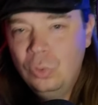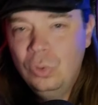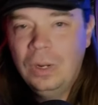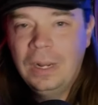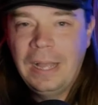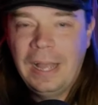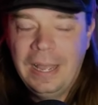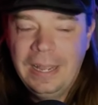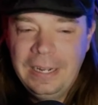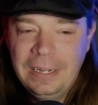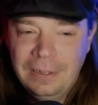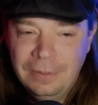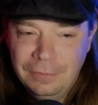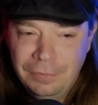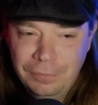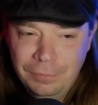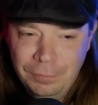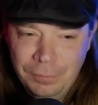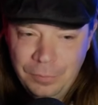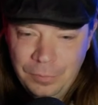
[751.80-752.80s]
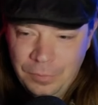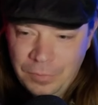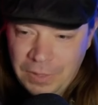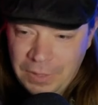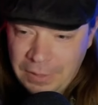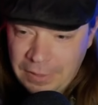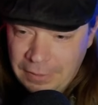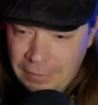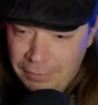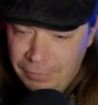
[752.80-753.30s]
kind of
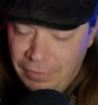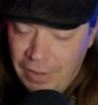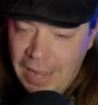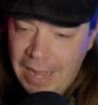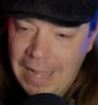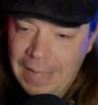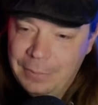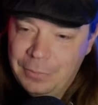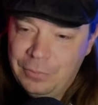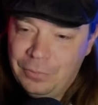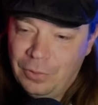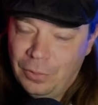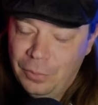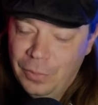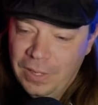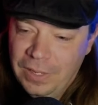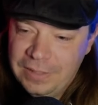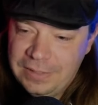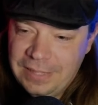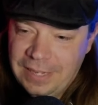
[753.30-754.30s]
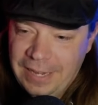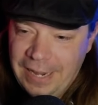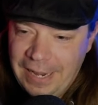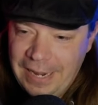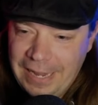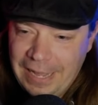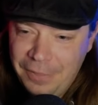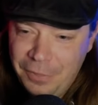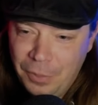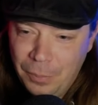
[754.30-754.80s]
vibes from this. I
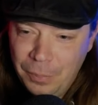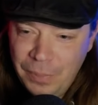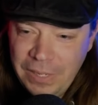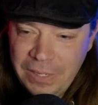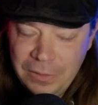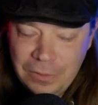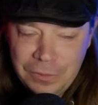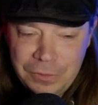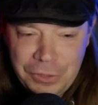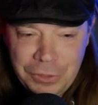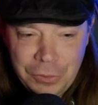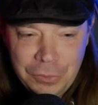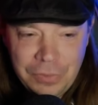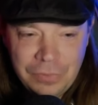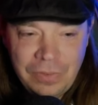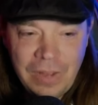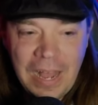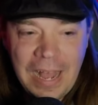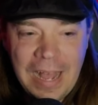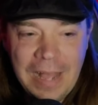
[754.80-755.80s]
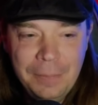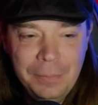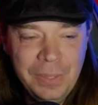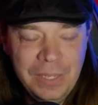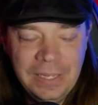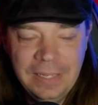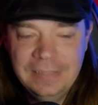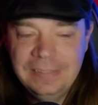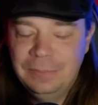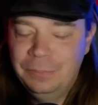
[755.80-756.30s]
got the Beetlejuice vibe
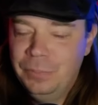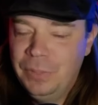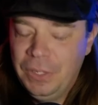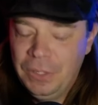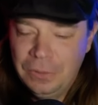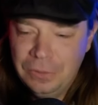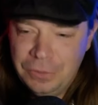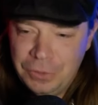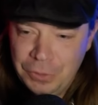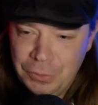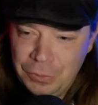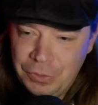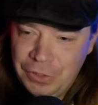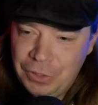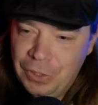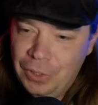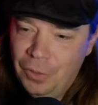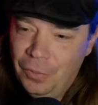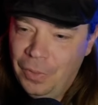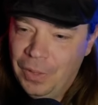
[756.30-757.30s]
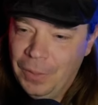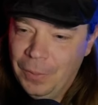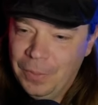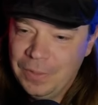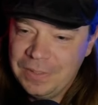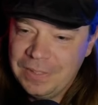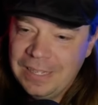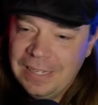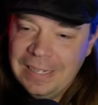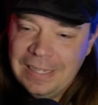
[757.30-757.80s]
because in Beetlejuice, you know, there
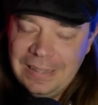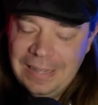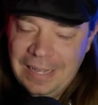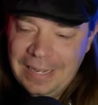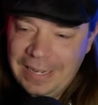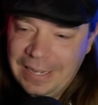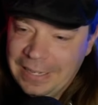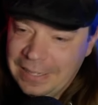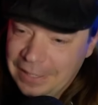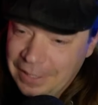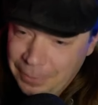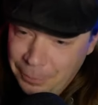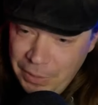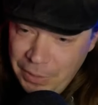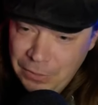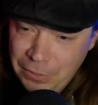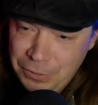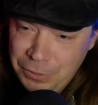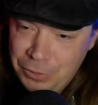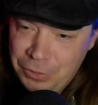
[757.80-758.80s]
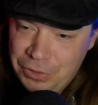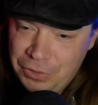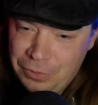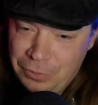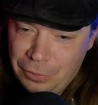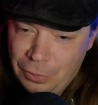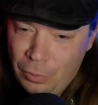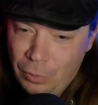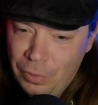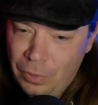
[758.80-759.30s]
was like Beetlejuice is
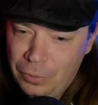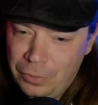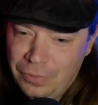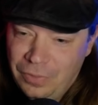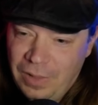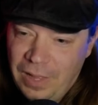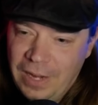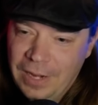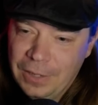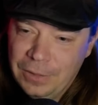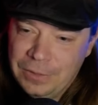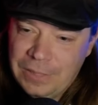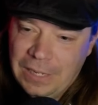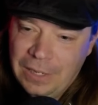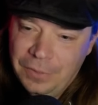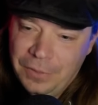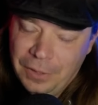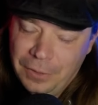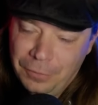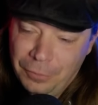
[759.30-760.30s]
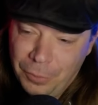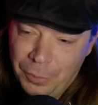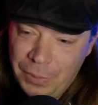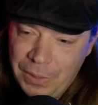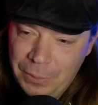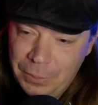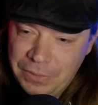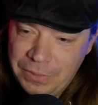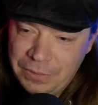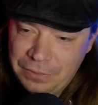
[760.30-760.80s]
throwing those flyers out there for
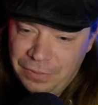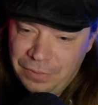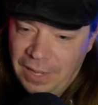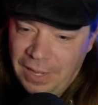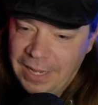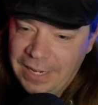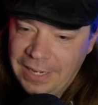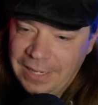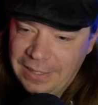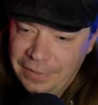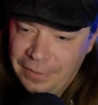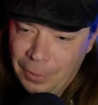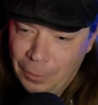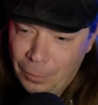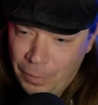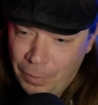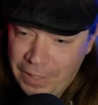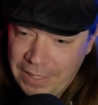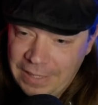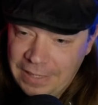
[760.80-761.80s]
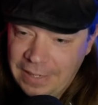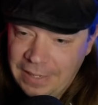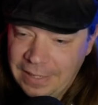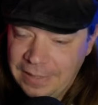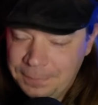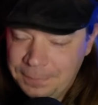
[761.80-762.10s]
people to find and they're reading it.